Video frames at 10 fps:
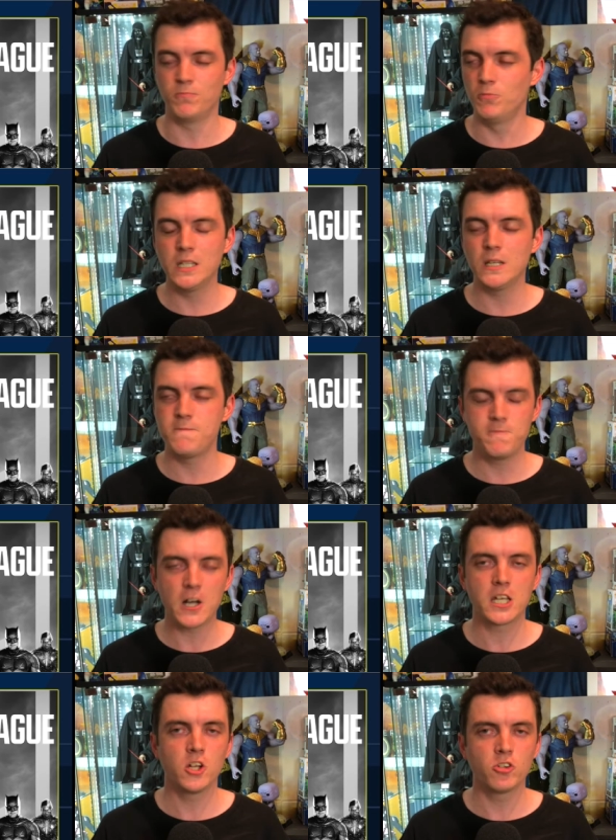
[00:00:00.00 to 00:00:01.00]
really
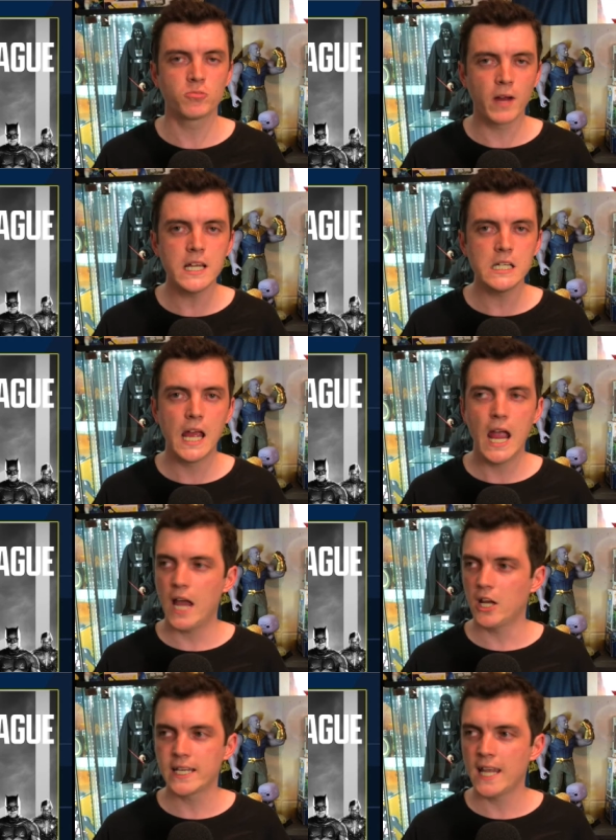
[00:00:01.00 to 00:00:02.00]
fucking great,
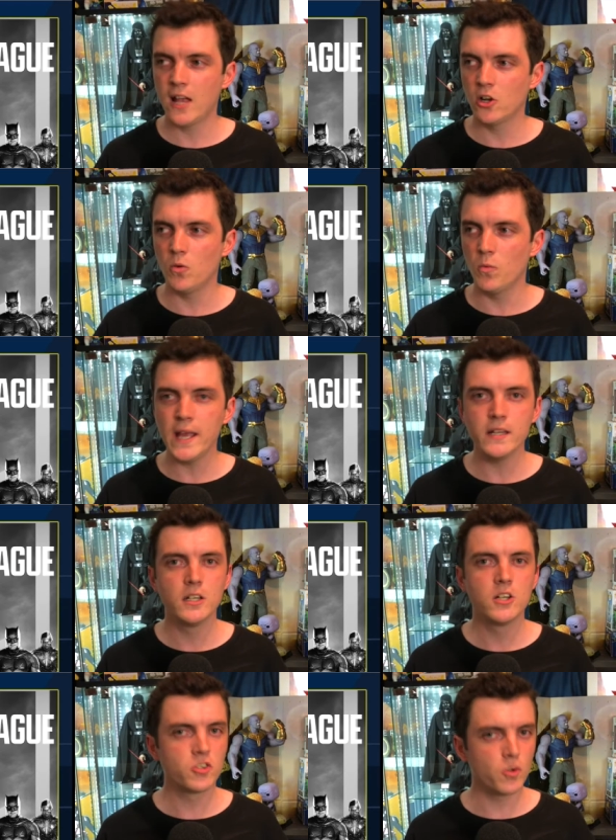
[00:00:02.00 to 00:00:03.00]
and I cannot
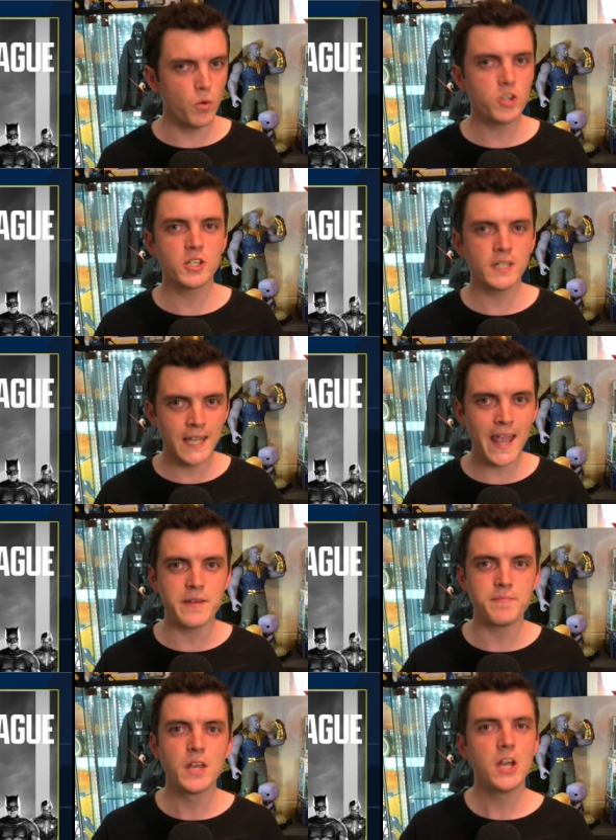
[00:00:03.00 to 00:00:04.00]
wait to watch it
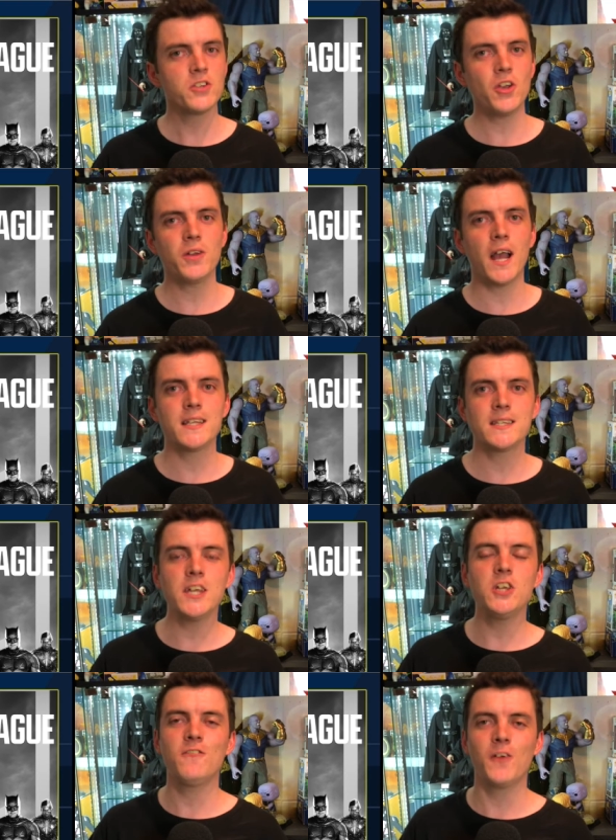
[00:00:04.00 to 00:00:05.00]
again. So guys,
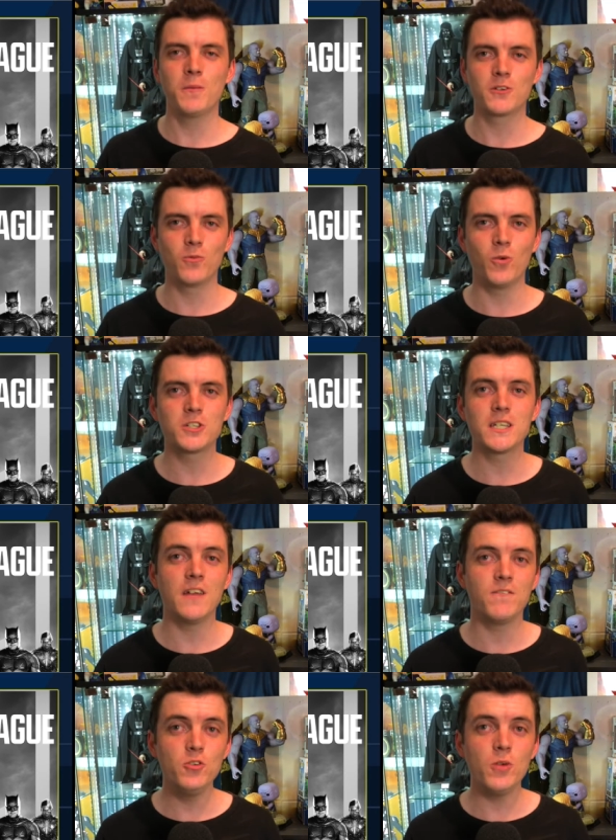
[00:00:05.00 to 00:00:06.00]
thank you very much for watching.
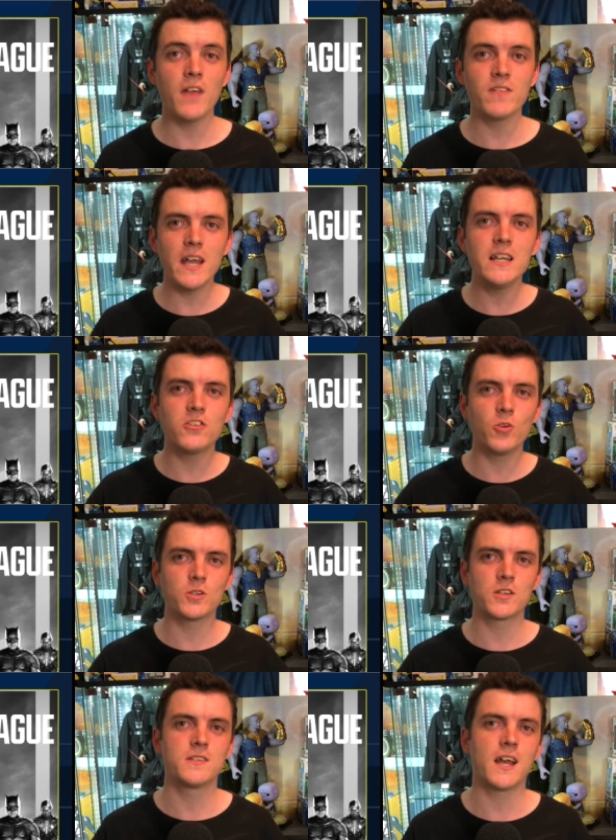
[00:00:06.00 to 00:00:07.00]
If you have any
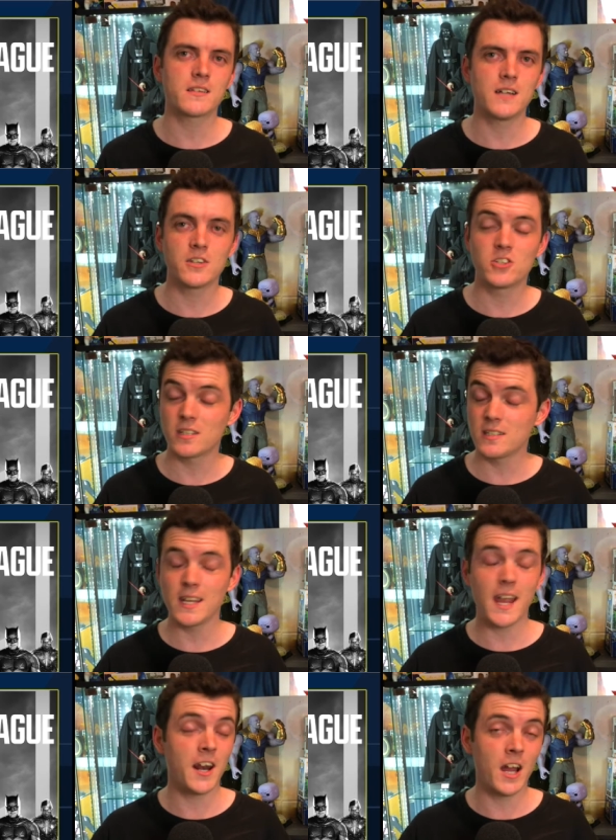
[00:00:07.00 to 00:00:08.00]
thoughts on Zack Snyder's Justice
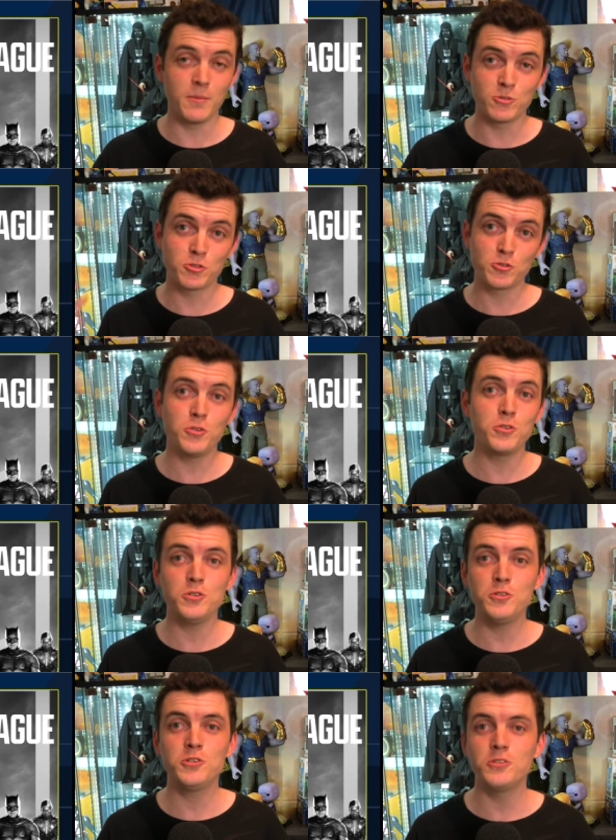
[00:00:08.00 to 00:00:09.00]
League, and I am sure
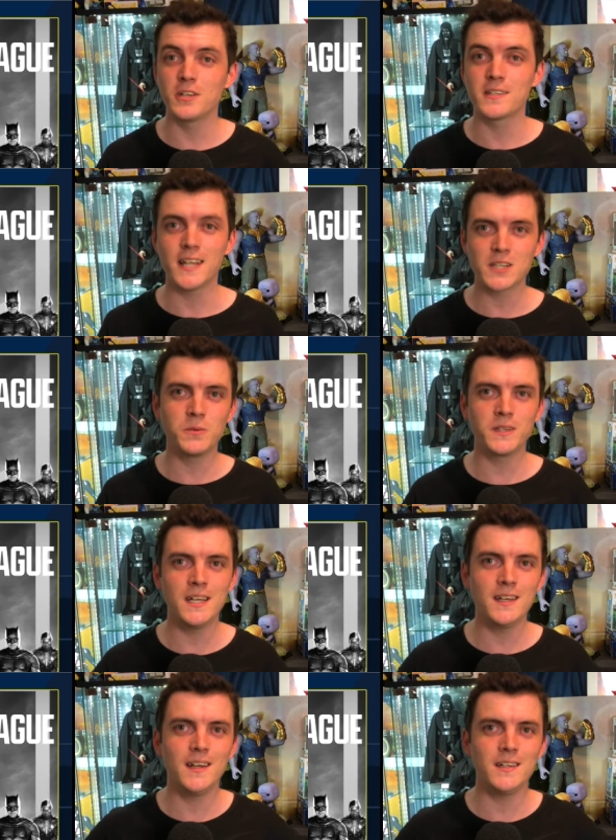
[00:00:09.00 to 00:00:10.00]
you do, because that's what
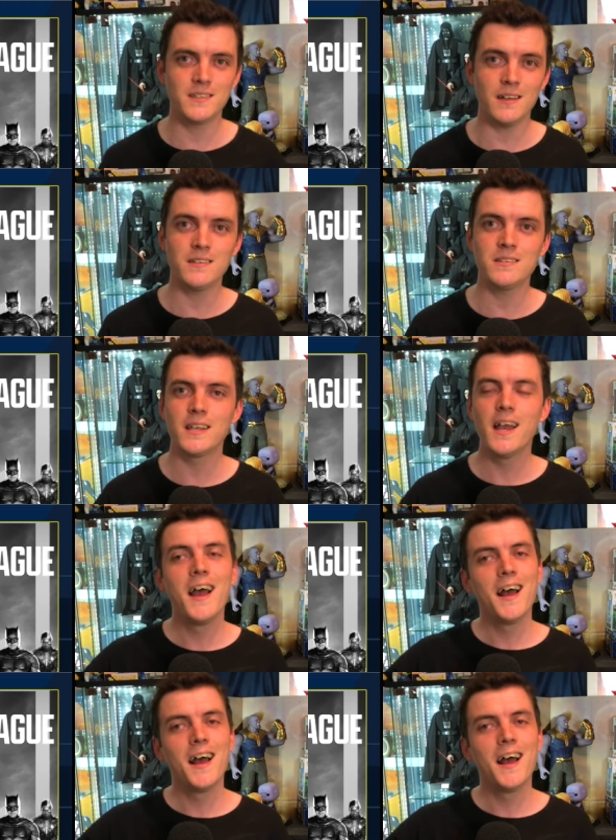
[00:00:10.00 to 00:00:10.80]
the internet does,